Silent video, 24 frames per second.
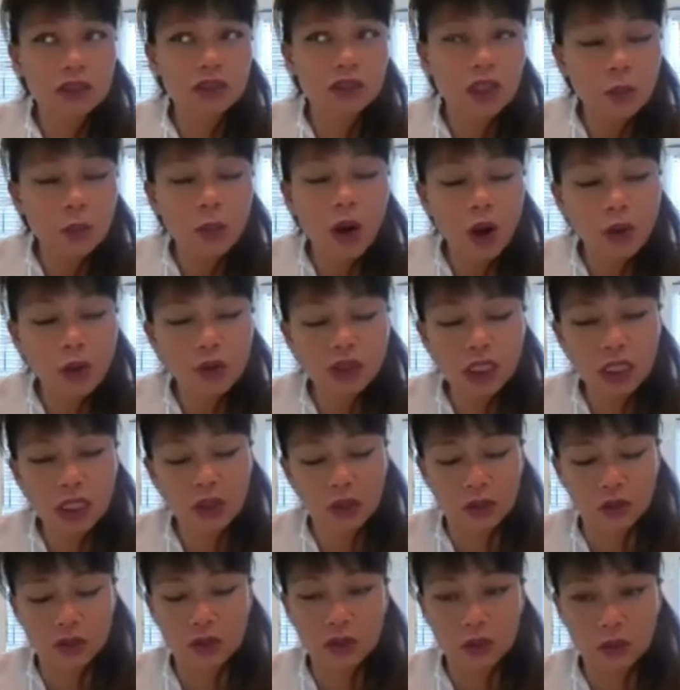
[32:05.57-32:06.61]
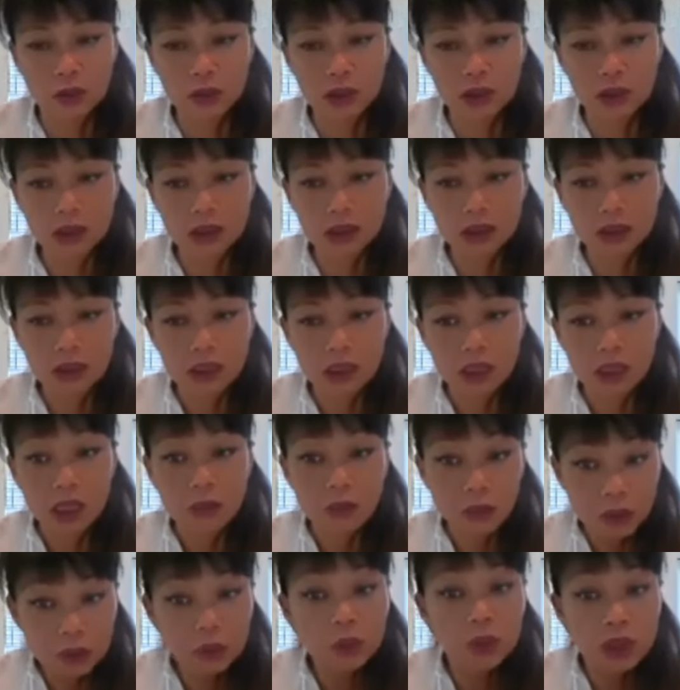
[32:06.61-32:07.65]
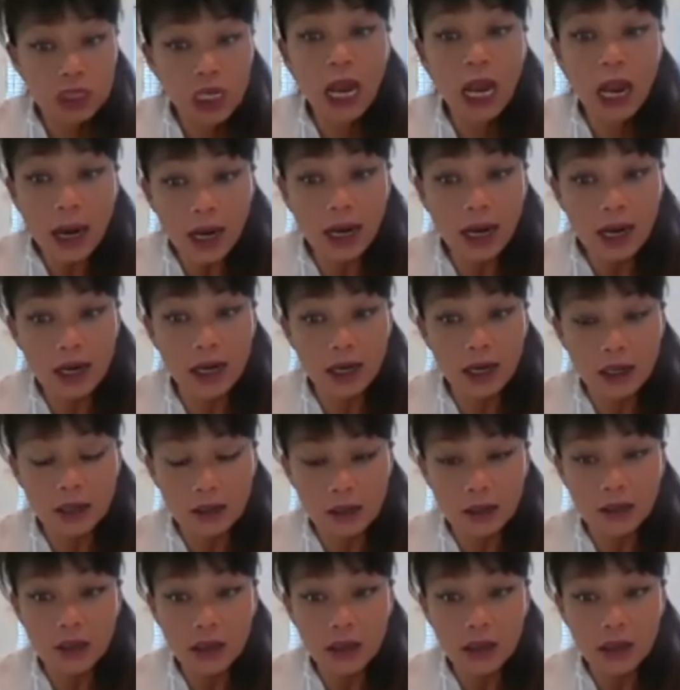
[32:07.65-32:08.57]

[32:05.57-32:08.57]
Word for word: Stop holding on to it. But we are.